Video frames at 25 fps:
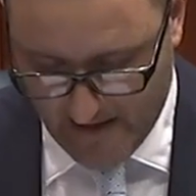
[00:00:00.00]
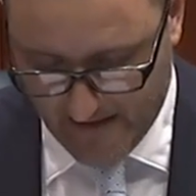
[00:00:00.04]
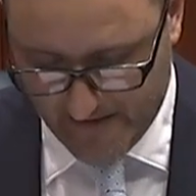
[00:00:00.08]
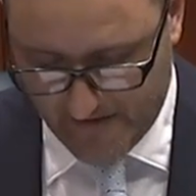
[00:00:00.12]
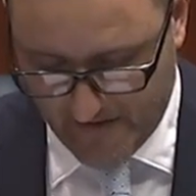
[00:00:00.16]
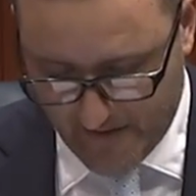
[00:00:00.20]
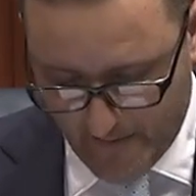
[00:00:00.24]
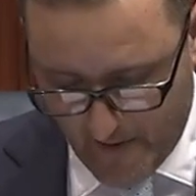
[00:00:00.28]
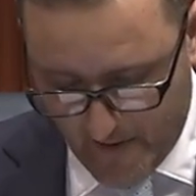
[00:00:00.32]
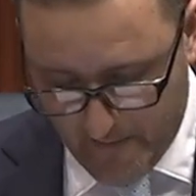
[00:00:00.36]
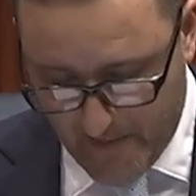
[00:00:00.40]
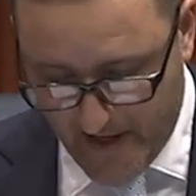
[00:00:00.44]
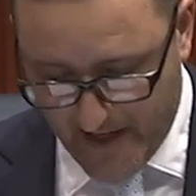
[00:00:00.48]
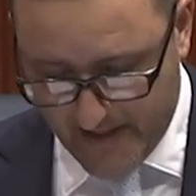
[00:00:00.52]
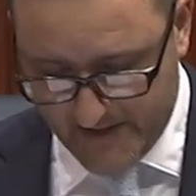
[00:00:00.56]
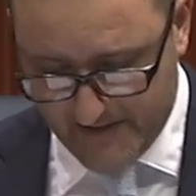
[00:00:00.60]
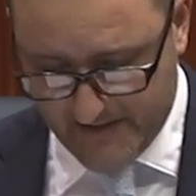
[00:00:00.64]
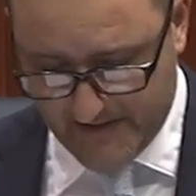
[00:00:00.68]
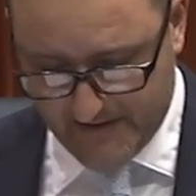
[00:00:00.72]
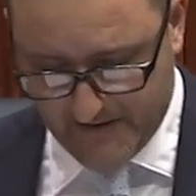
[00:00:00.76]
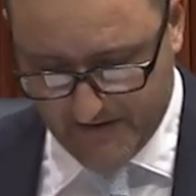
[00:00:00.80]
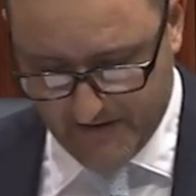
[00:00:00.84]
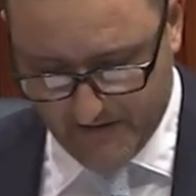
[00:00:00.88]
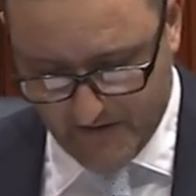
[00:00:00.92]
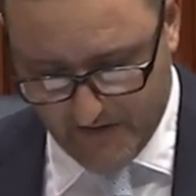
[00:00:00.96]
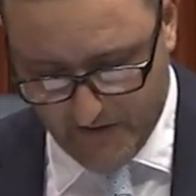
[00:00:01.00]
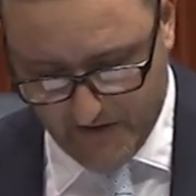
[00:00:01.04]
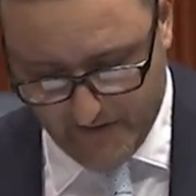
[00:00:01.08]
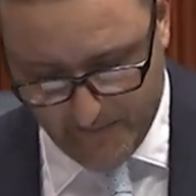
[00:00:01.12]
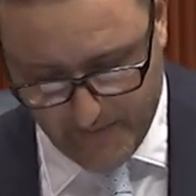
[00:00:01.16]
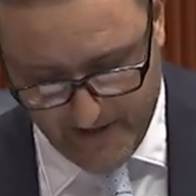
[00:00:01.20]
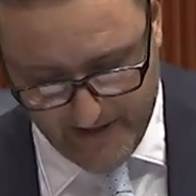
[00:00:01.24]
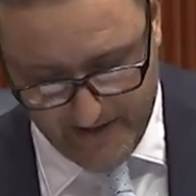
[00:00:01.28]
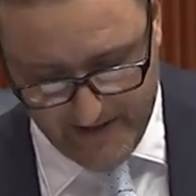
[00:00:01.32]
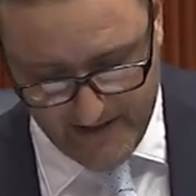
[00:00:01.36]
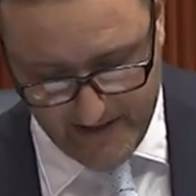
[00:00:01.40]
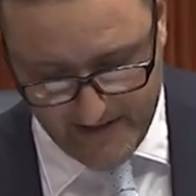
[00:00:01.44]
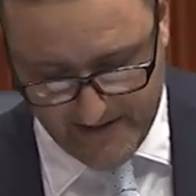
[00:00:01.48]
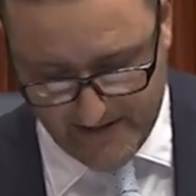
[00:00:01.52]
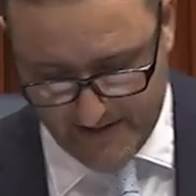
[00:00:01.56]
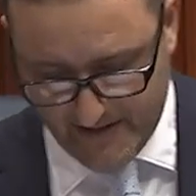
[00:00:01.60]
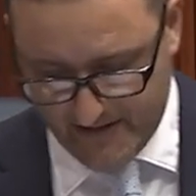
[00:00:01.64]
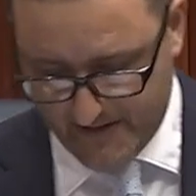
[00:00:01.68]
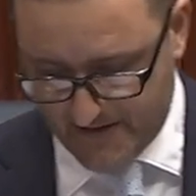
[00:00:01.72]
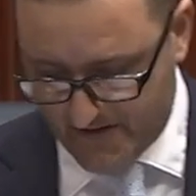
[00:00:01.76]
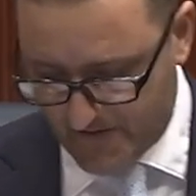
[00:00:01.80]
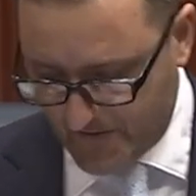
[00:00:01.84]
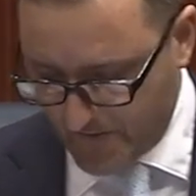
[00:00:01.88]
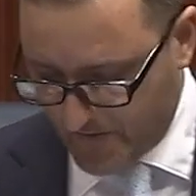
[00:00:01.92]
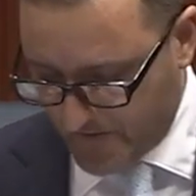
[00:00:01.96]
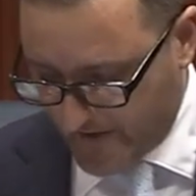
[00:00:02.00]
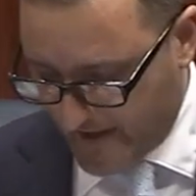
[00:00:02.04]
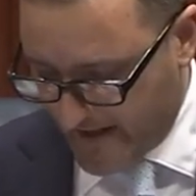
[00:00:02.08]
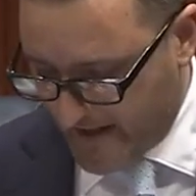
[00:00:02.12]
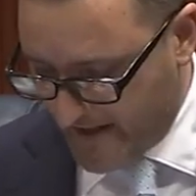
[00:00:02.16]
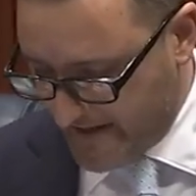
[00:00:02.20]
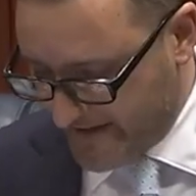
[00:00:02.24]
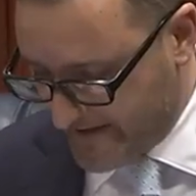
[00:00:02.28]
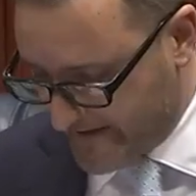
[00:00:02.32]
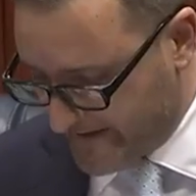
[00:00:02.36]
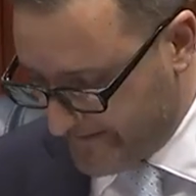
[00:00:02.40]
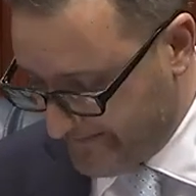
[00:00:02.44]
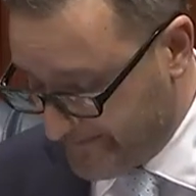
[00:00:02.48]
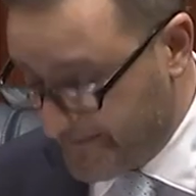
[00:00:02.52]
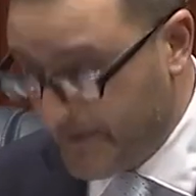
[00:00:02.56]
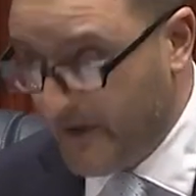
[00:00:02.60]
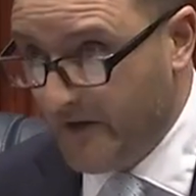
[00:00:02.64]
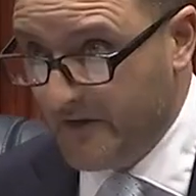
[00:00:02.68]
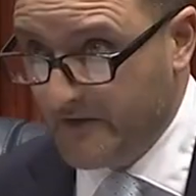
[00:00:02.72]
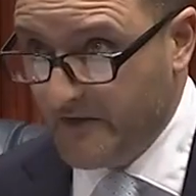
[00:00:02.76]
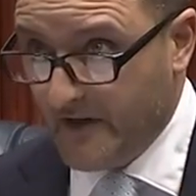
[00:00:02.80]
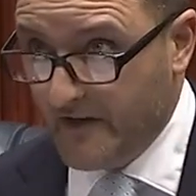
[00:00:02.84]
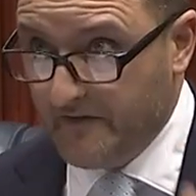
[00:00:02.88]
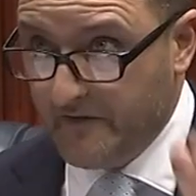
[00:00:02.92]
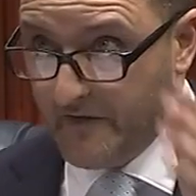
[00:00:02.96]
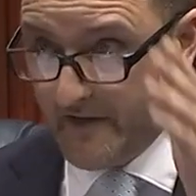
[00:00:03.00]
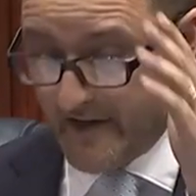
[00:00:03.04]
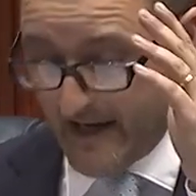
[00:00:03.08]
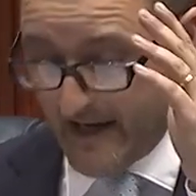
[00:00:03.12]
Uh, to my mates who have been there since school days, Andre